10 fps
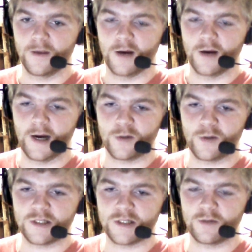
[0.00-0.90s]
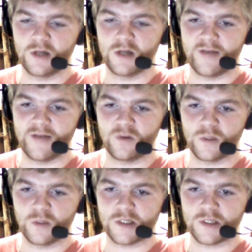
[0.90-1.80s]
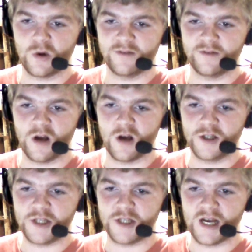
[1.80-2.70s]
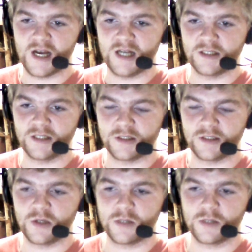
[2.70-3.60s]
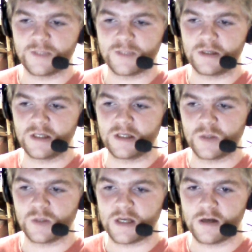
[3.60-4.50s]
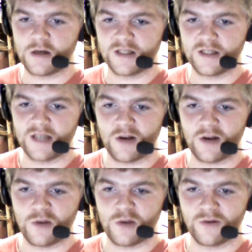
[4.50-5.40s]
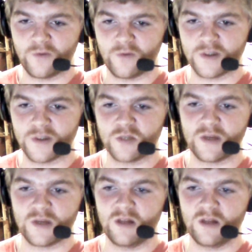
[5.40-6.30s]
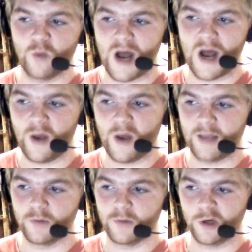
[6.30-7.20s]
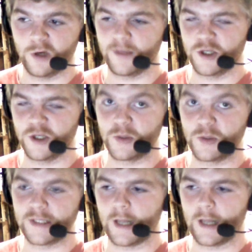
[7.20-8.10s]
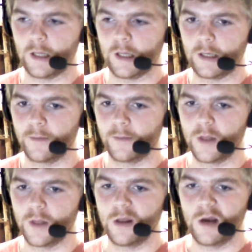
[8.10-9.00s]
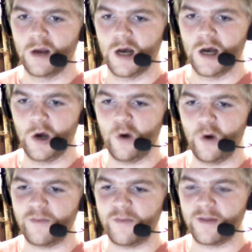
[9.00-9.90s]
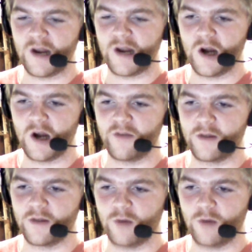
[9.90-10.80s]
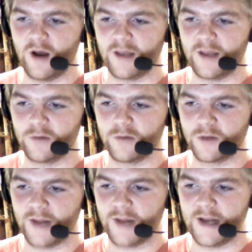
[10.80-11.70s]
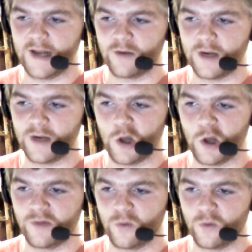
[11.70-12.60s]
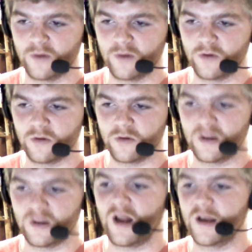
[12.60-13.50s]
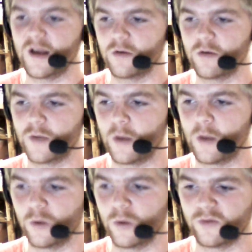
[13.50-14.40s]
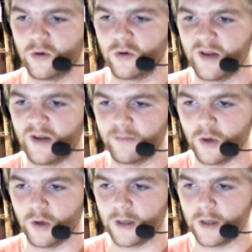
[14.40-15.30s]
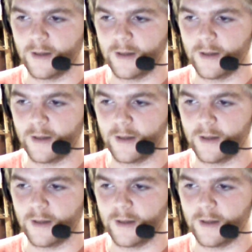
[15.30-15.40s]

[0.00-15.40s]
Uh, question number 11. What sort of nausea do you experience when the internet is down and you are forced to read the WoW handbook? Because she reads that a lot. Uh, oh, I've been there. I've read the WoW handbook, but I didn't read all of the World of Warcraft, that I didn't read a World of Warcraft book.